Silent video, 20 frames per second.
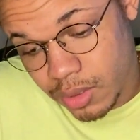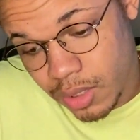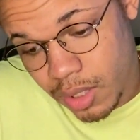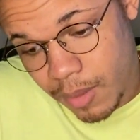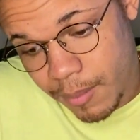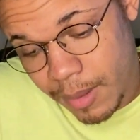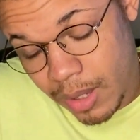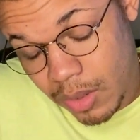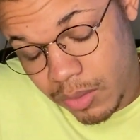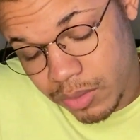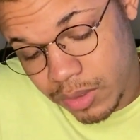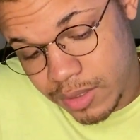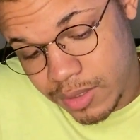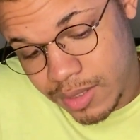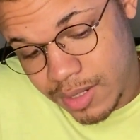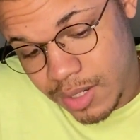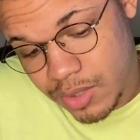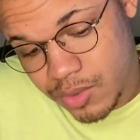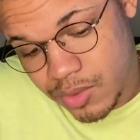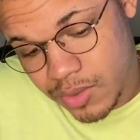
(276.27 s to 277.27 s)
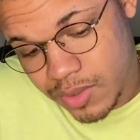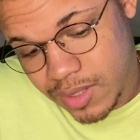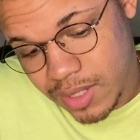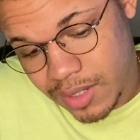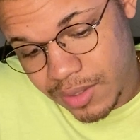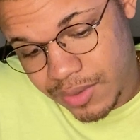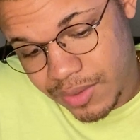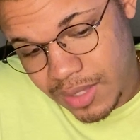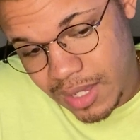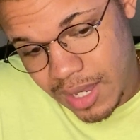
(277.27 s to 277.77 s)
about this interesting
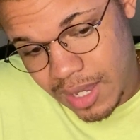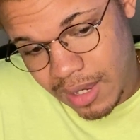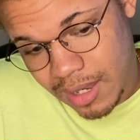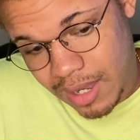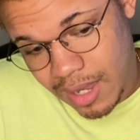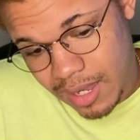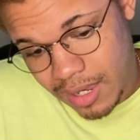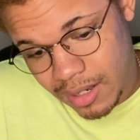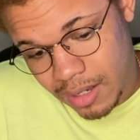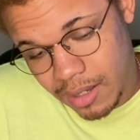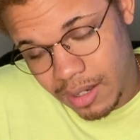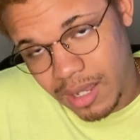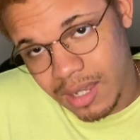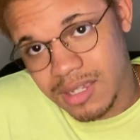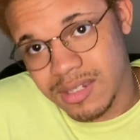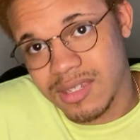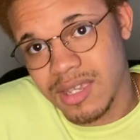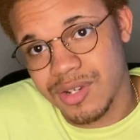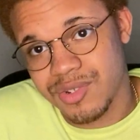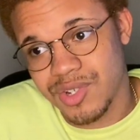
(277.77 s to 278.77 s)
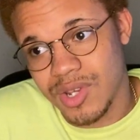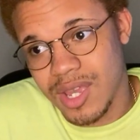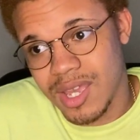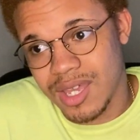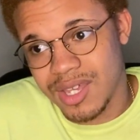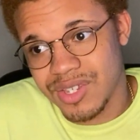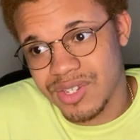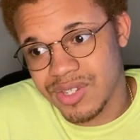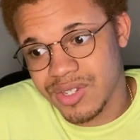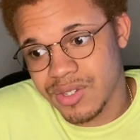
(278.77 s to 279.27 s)
thing in
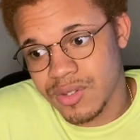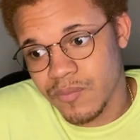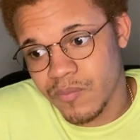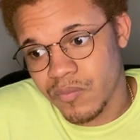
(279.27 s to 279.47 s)
Next.js,